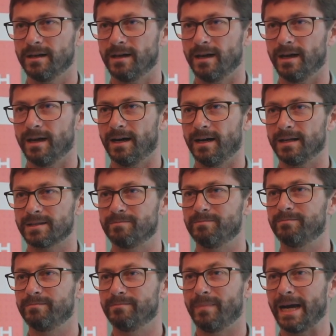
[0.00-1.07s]
That's
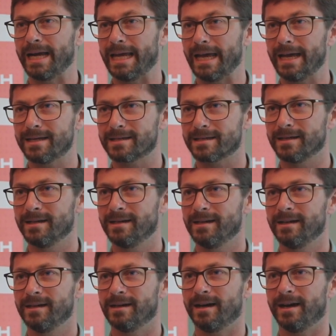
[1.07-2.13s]
my guess.
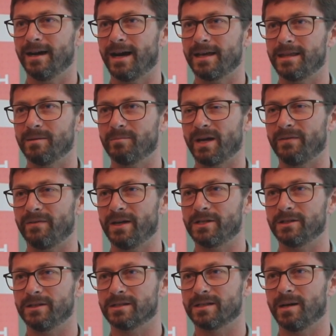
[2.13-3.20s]
I think
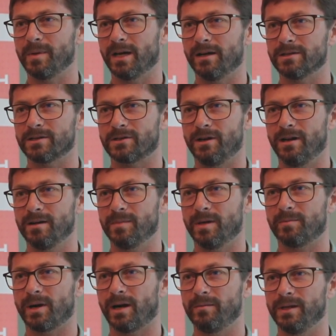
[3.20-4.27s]
bifacial is coming on strong,
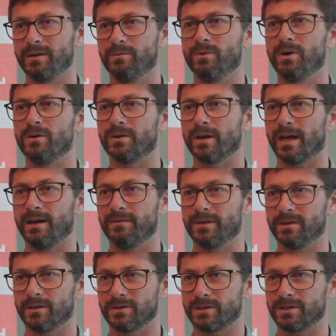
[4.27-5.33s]
but probably won't have the
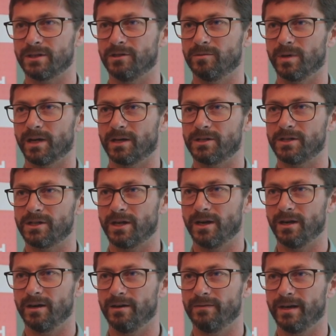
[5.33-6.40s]
largest single market
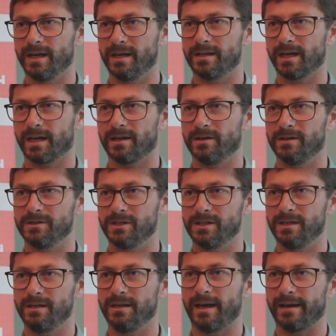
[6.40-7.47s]
share of any
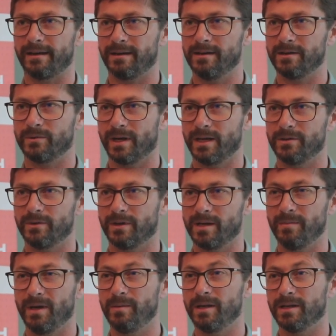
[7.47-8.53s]
technology yet in 2020,
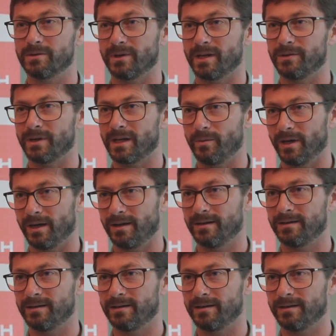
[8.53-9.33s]
maybe in 2021.